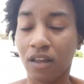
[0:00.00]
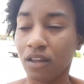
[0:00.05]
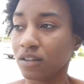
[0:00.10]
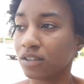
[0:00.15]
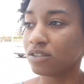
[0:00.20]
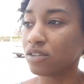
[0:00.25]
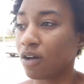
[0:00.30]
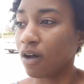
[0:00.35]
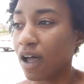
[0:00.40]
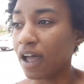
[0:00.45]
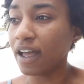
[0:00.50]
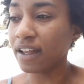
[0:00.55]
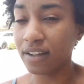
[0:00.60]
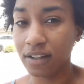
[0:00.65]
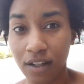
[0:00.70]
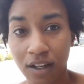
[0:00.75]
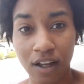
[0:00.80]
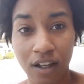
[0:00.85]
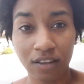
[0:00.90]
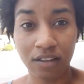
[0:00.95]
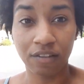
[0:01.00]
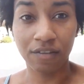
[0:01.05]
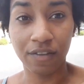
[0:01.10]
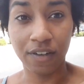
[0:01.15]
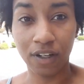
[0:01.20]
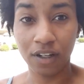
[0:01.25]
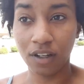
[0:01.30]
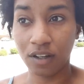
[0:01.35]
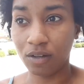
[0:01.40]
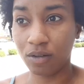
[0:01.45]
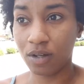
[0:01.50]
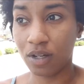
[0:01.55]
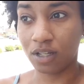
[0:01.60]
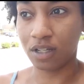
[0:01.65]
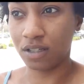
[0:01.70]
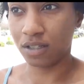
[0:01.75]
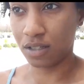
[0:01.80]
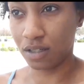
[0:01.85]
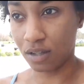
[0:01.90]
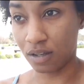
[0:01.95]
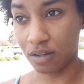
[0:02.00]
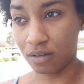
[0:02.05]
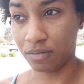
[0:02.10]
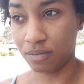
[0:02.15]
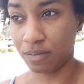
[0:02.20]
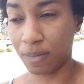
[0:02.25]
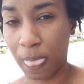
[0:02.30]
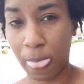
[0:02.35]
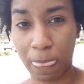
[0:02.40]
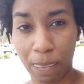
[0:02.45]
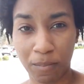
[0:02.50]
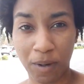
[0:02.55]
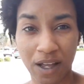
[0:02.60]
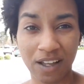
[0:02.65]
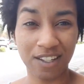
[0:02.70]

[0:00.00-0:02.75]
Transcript: So I had to cut the video because my